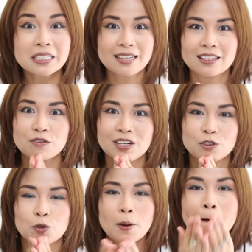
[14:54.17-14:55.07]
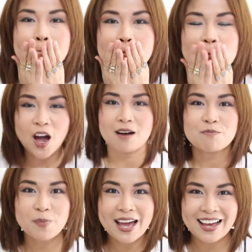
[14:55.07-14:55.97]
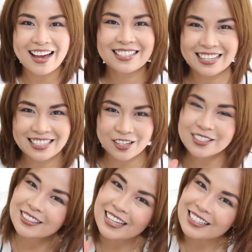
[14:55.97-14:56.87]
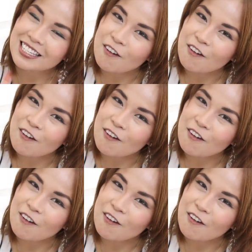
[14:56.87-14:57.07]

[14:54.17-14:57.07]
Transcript: Please like this video too. Bye guys and see you until next